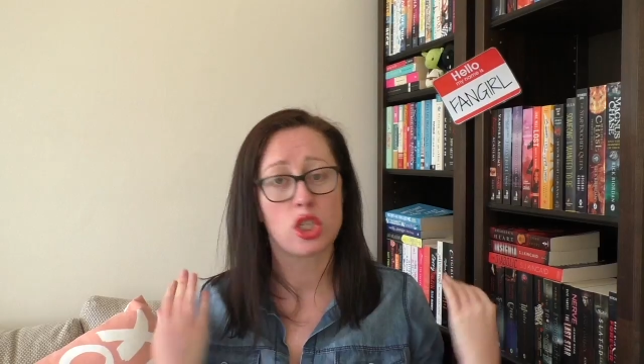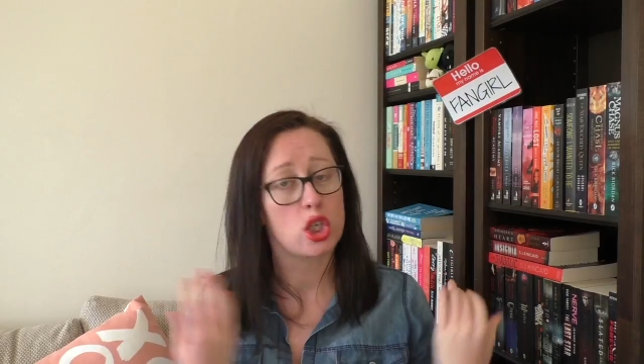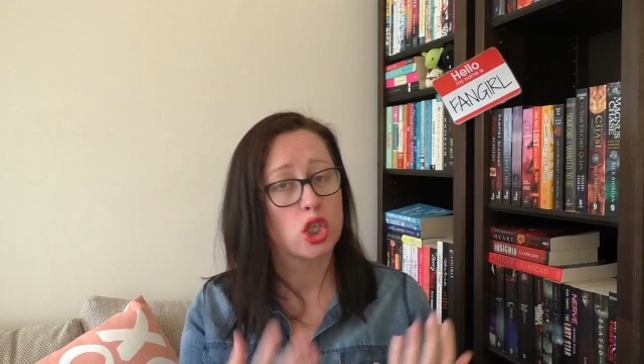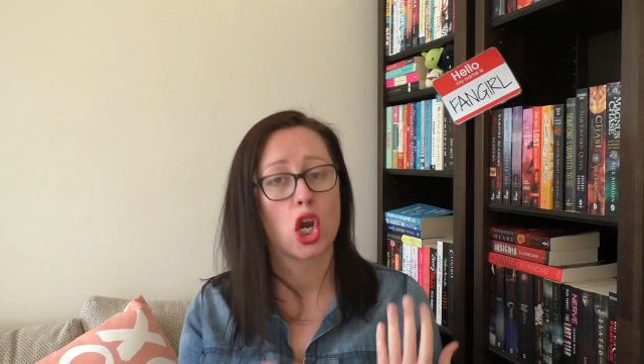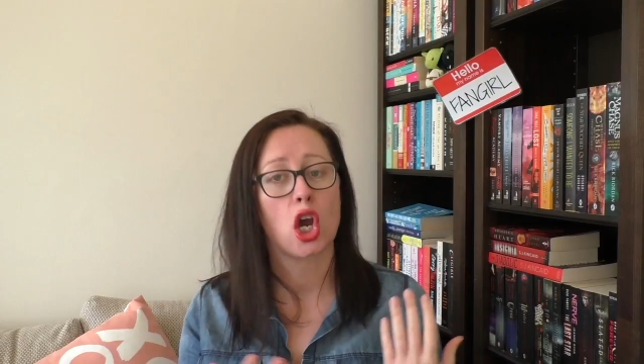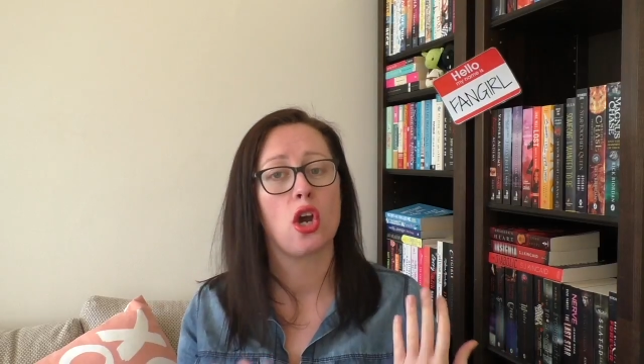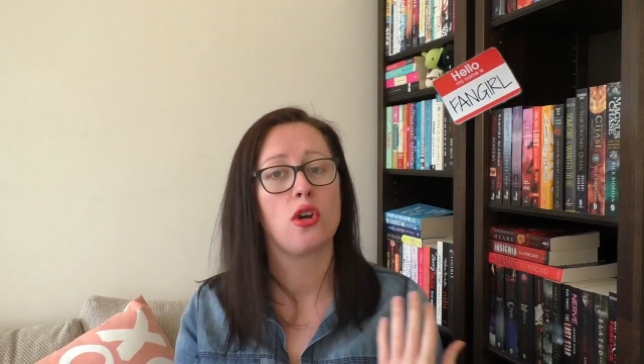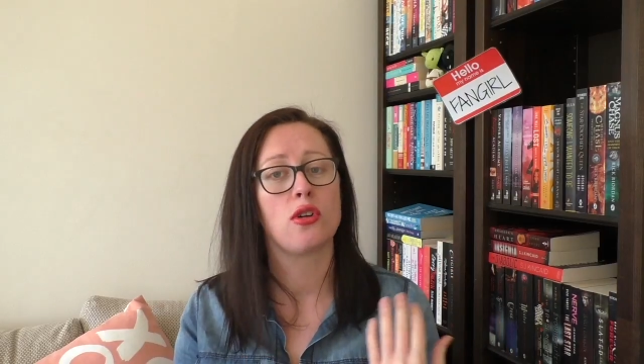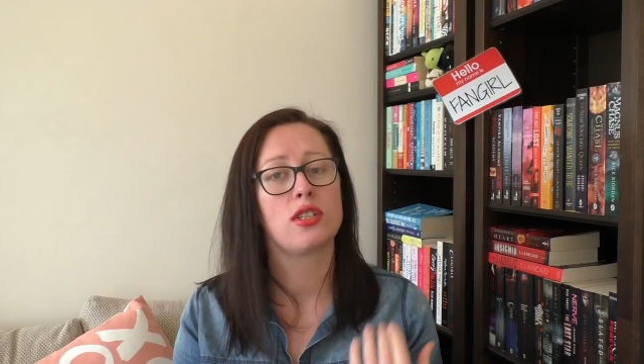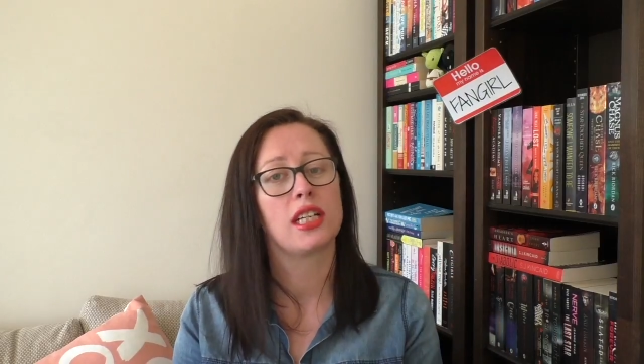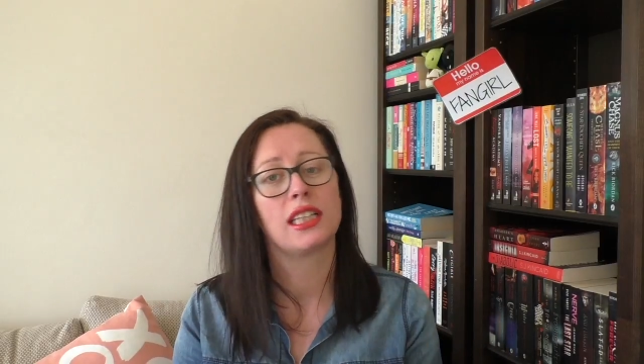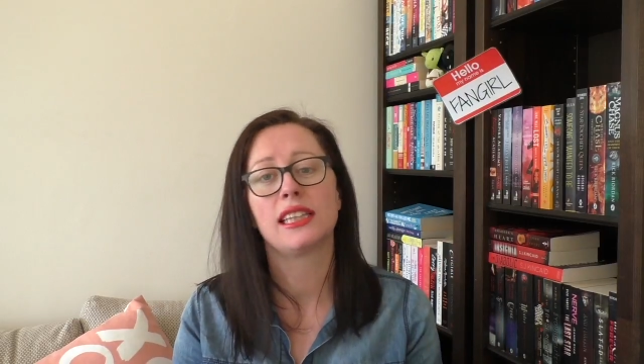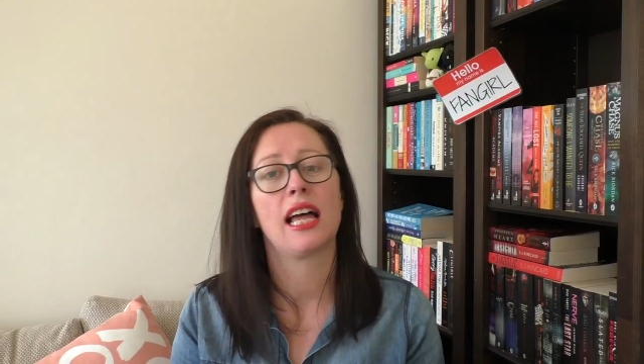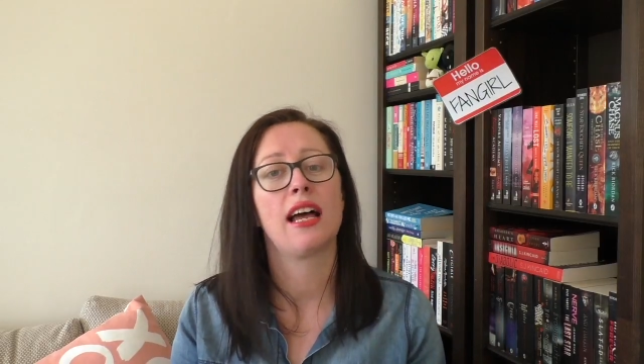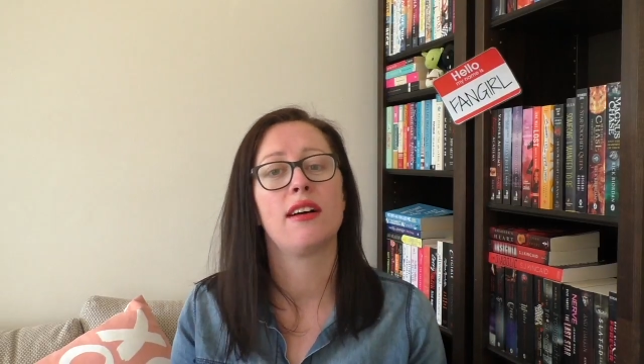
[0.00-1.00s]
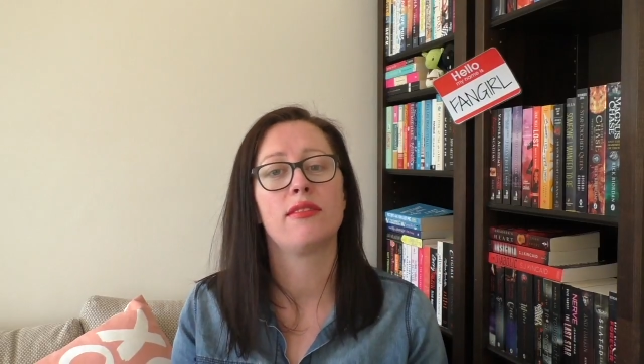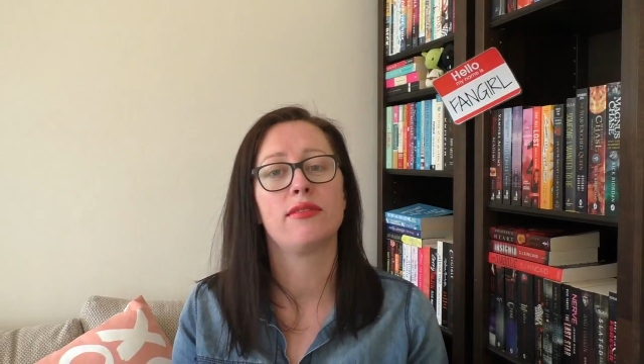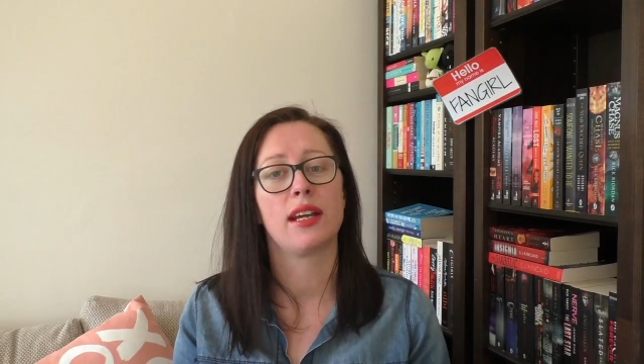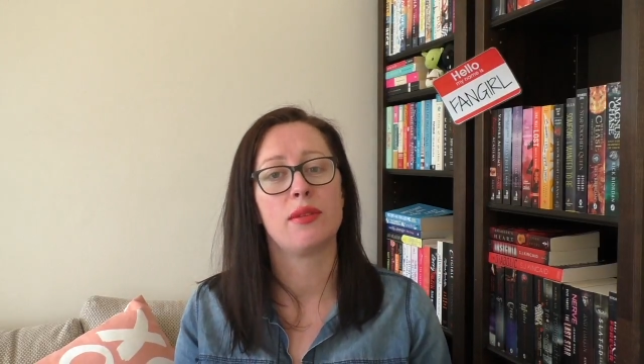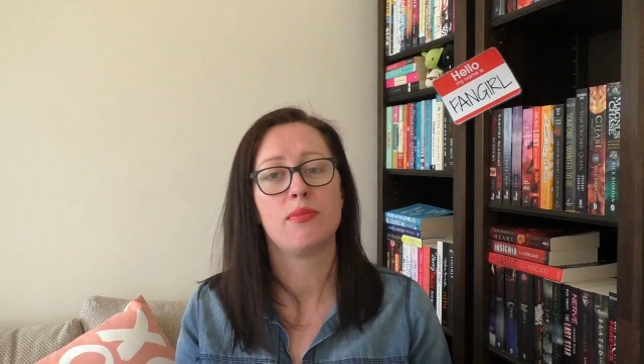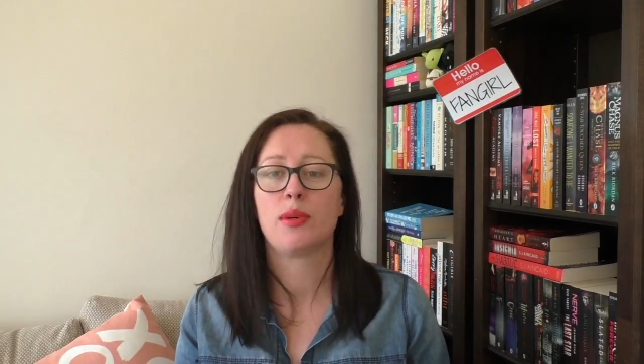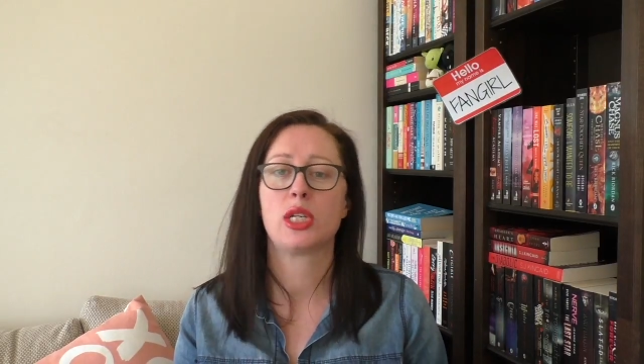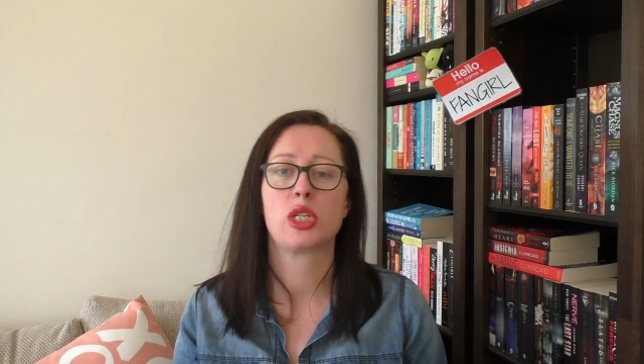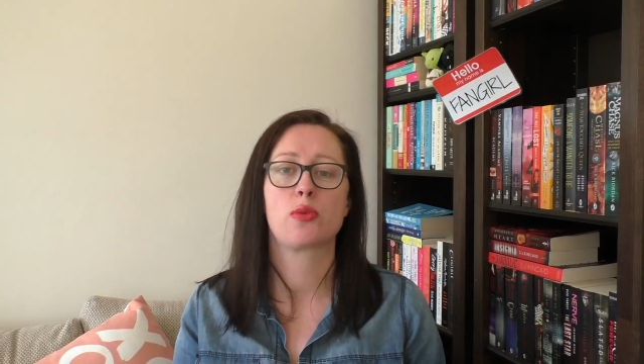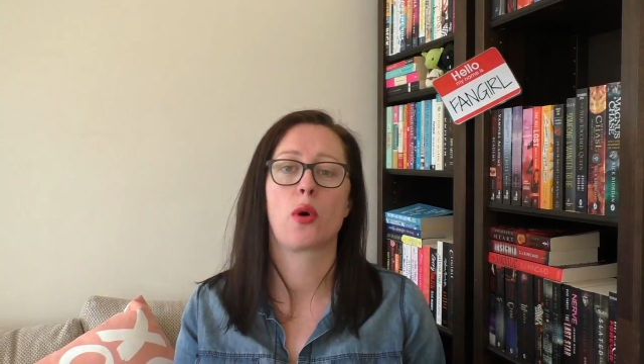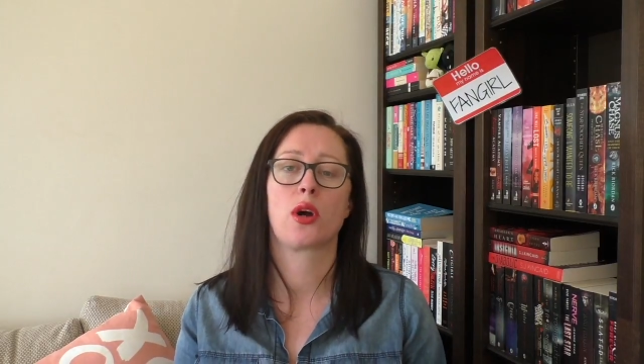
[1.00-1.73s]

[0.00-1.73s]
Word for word: a show to love and binge